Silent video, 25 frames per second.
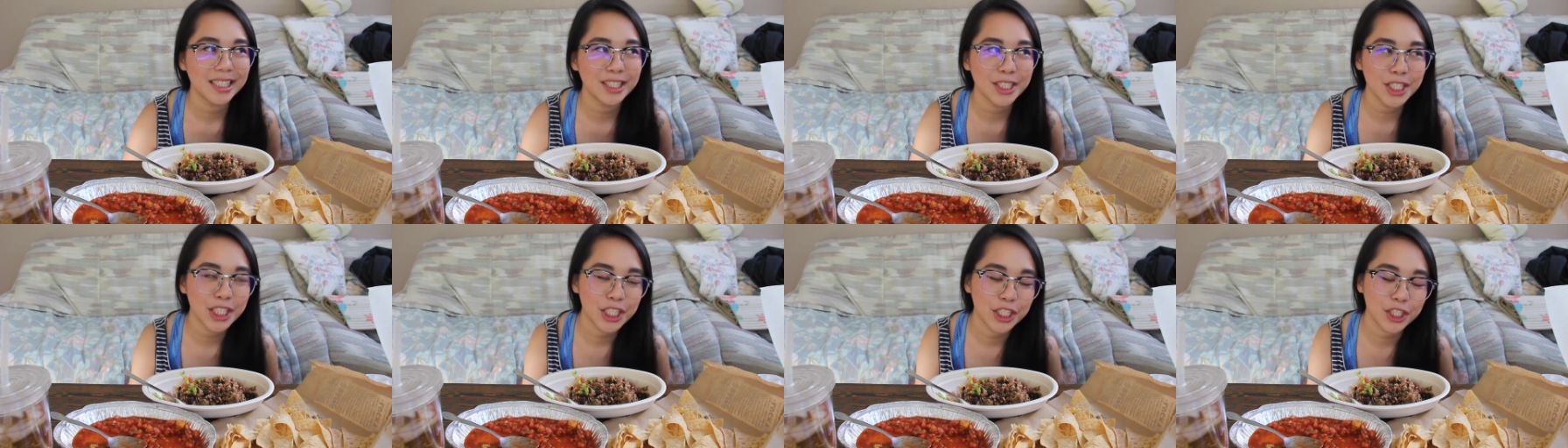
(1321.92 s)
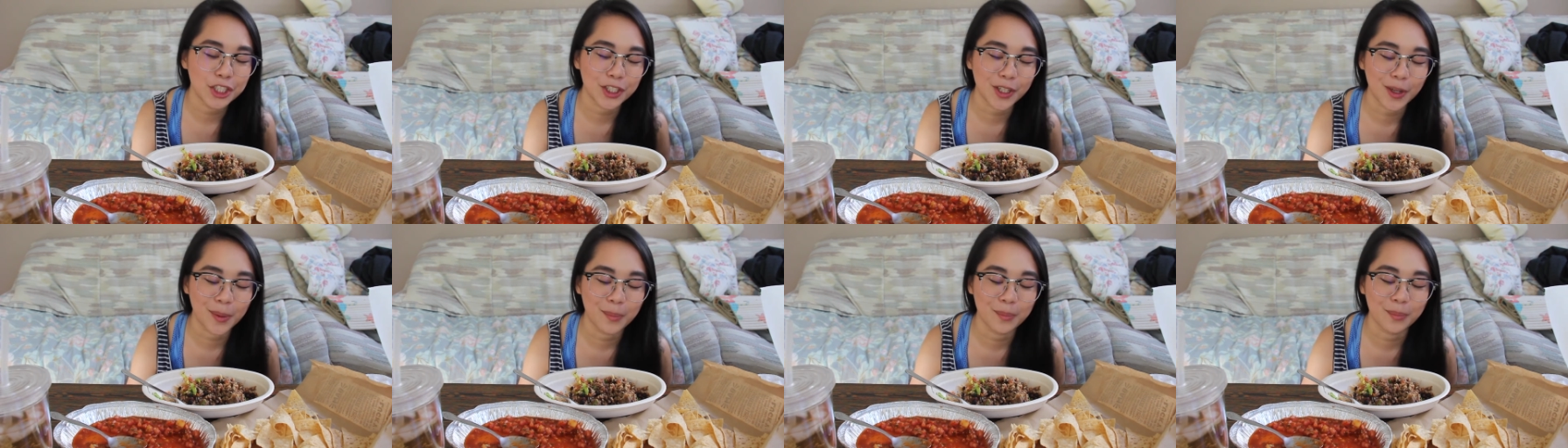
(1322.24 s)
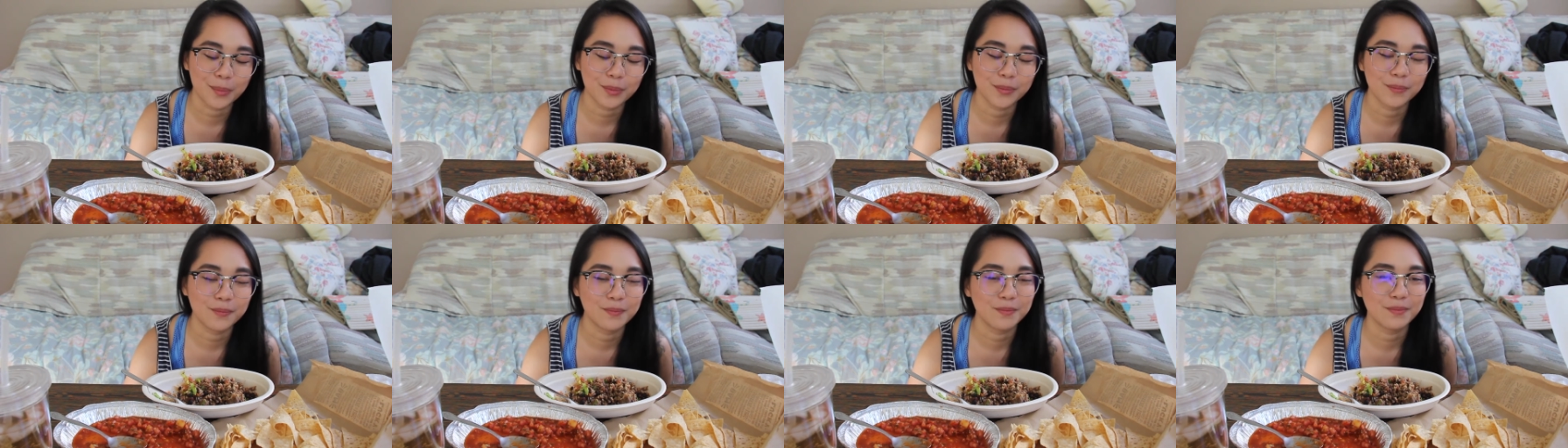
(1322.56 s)
teach
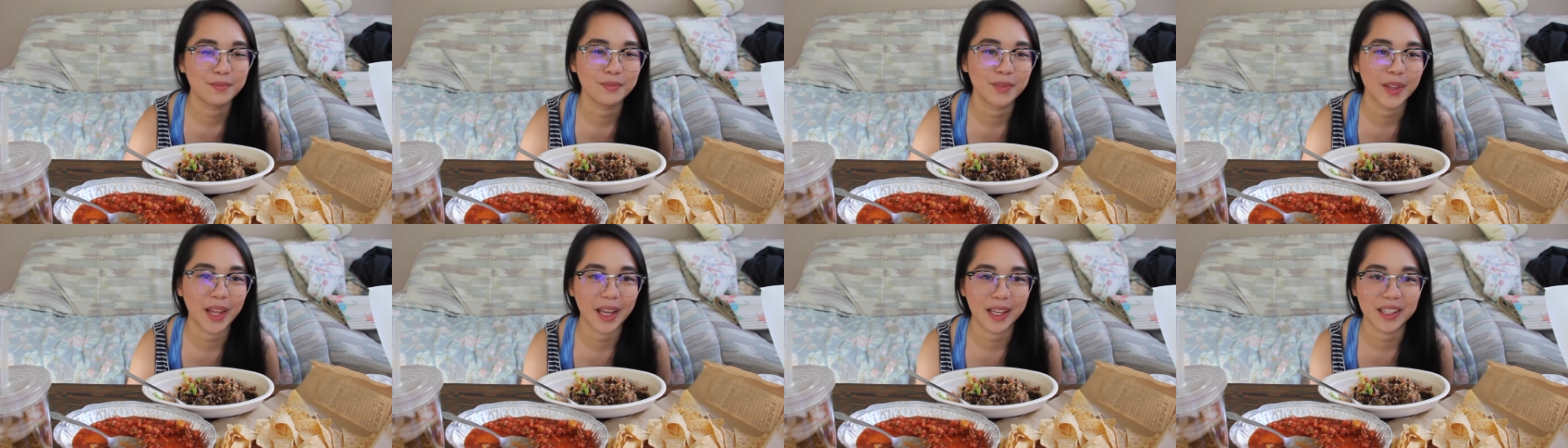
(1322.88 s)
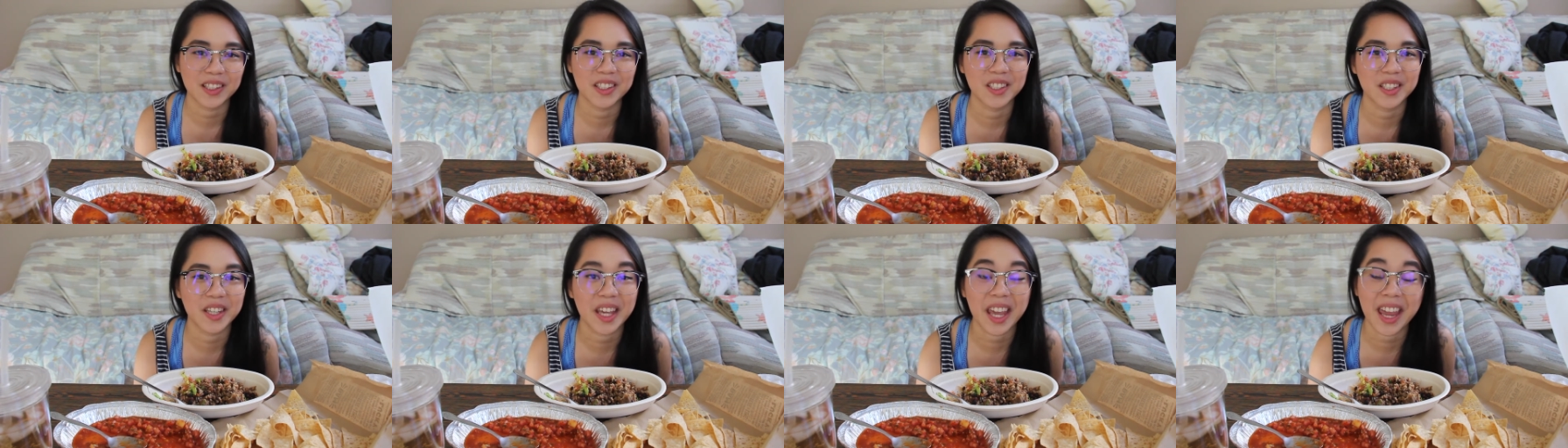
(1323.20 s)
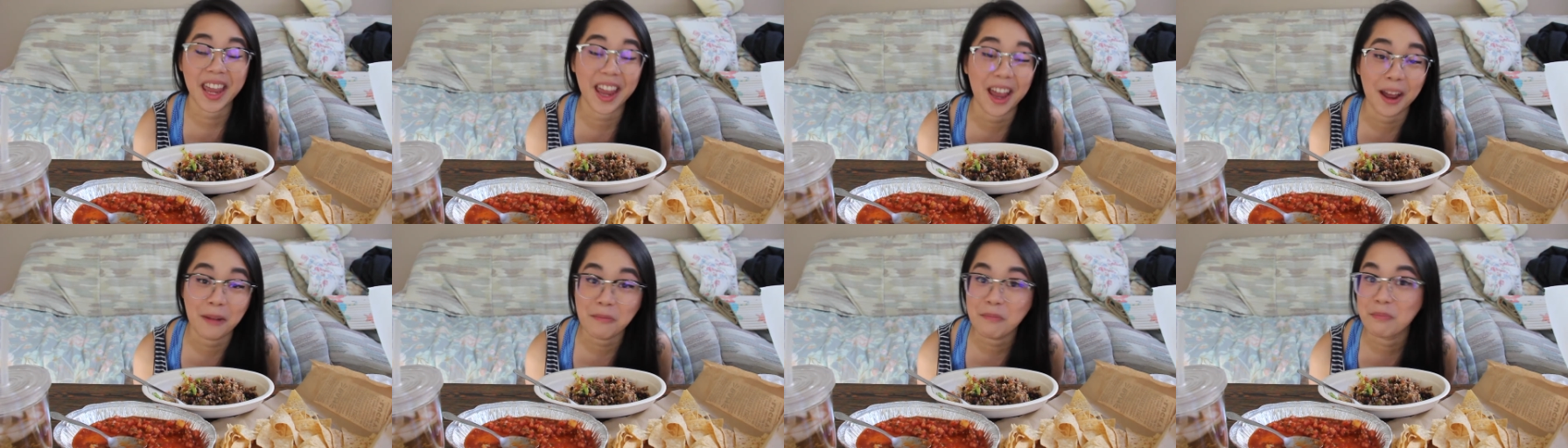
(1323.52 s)
him like he
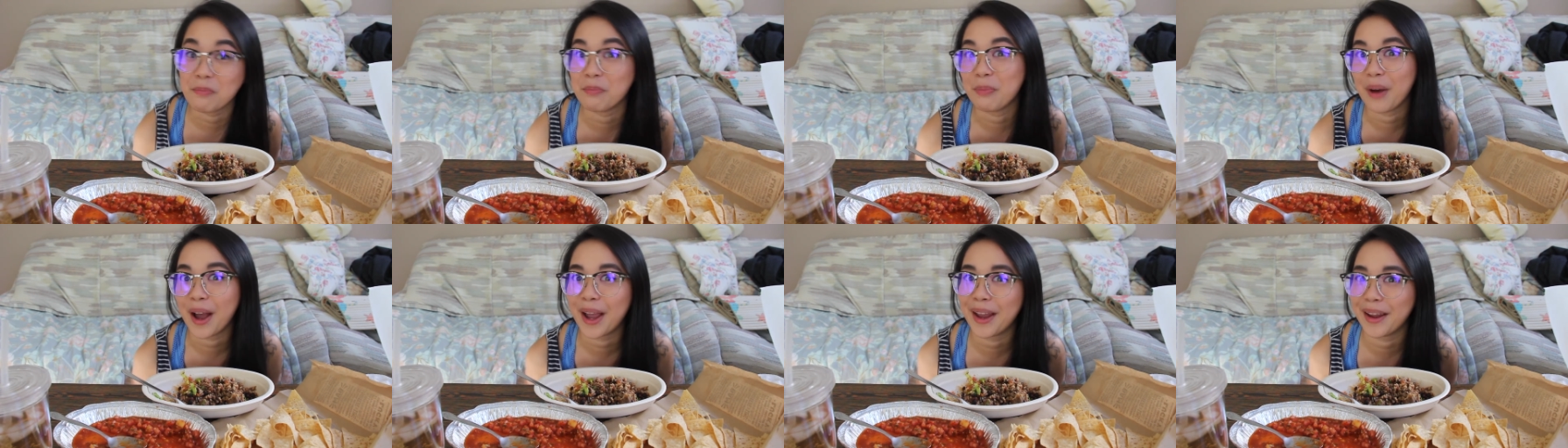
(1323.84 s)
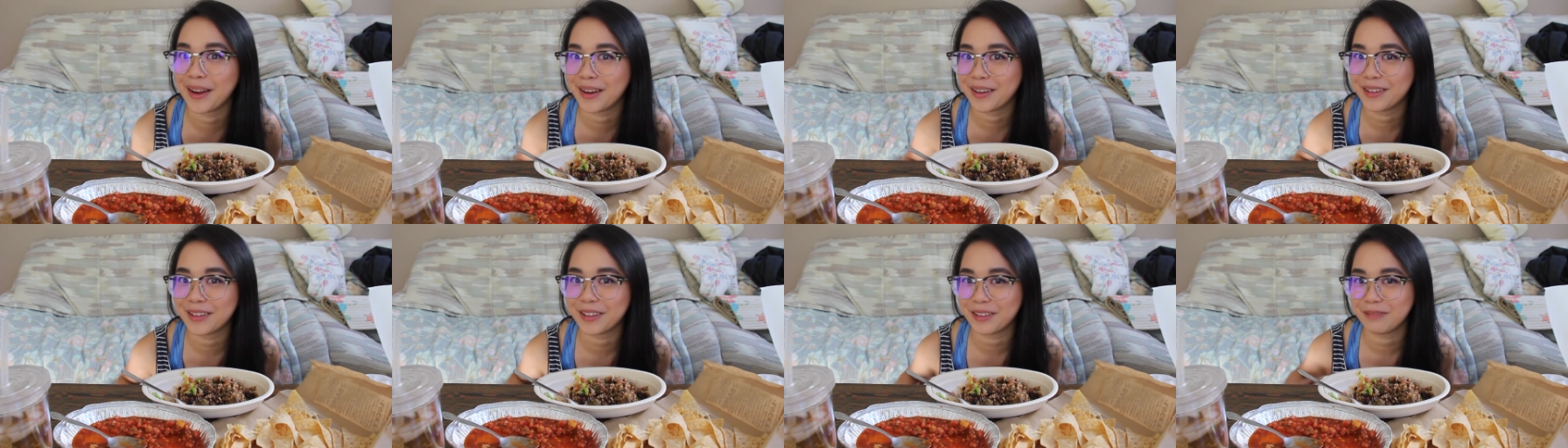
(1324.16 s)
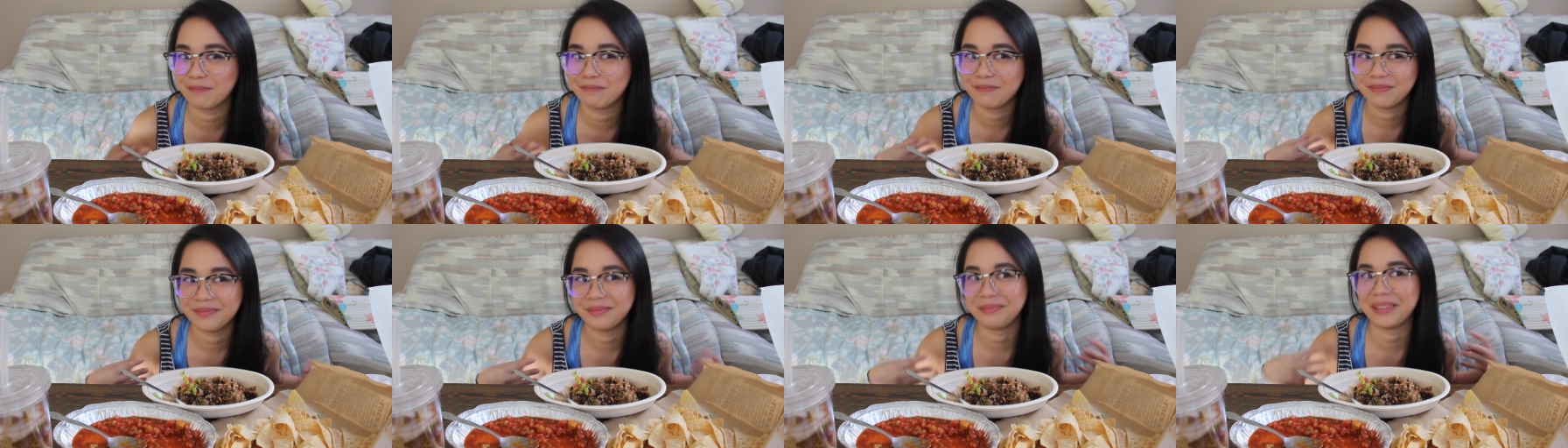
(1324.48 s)
can't bite
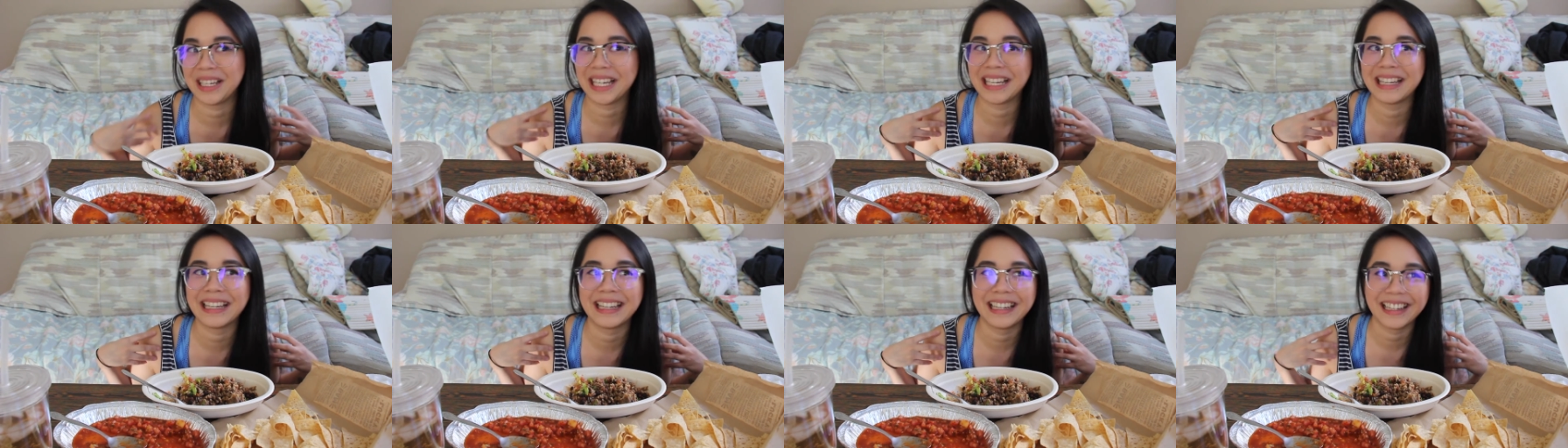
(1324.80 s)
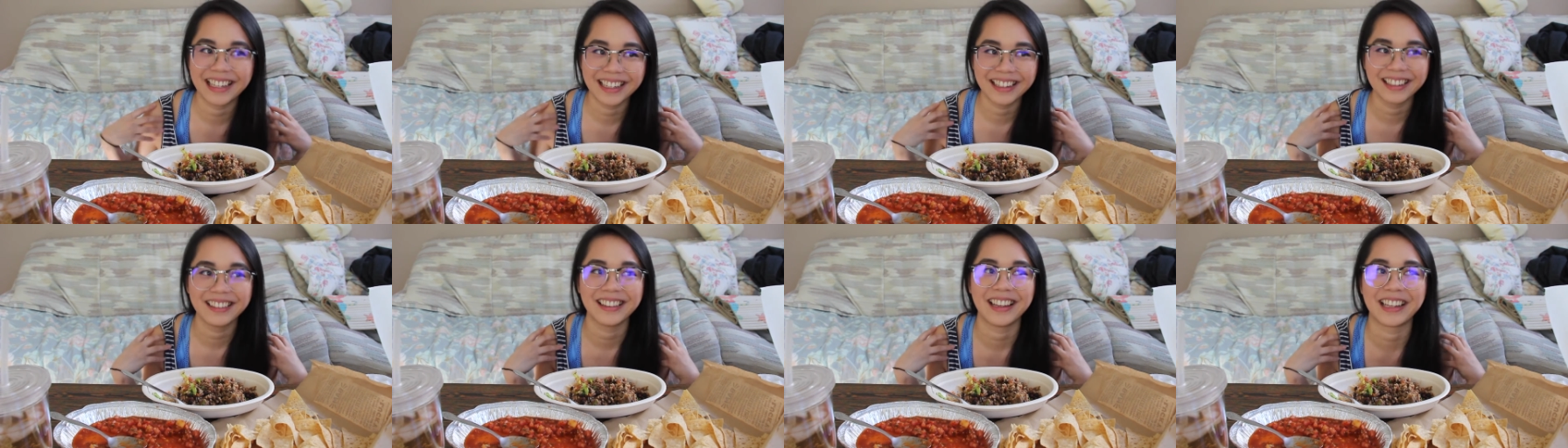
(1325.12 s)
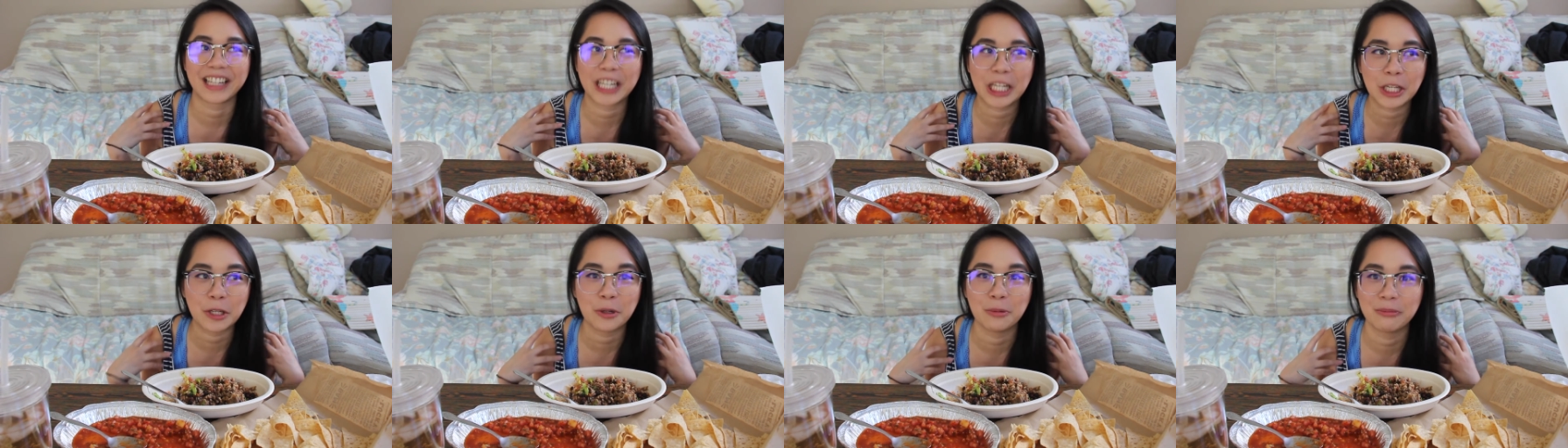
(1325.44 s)
me,
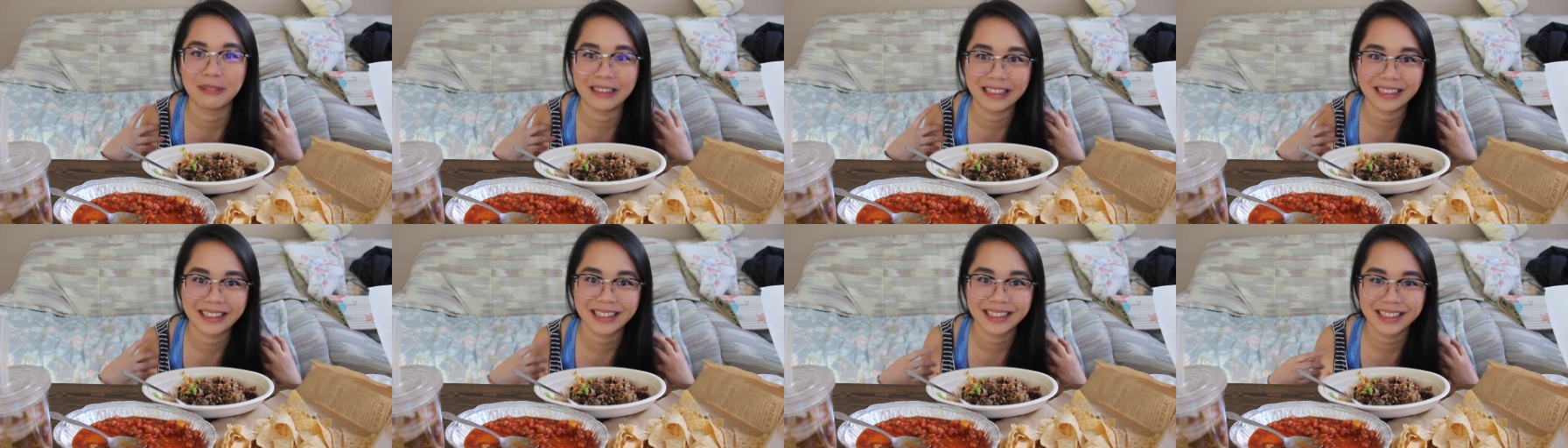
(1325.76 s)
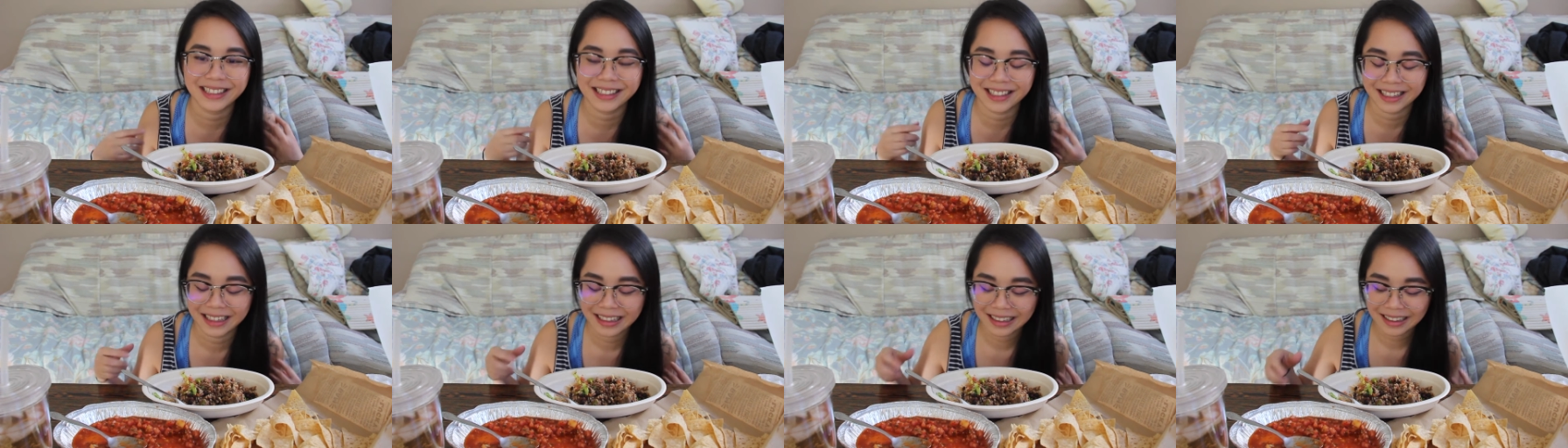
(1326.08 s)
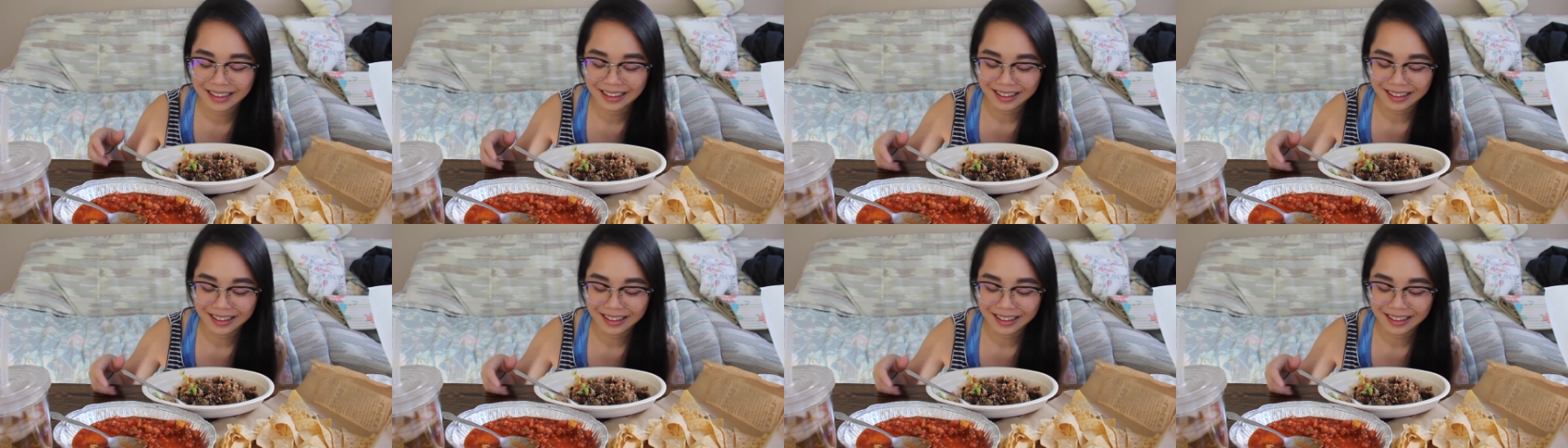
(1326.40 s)
like humans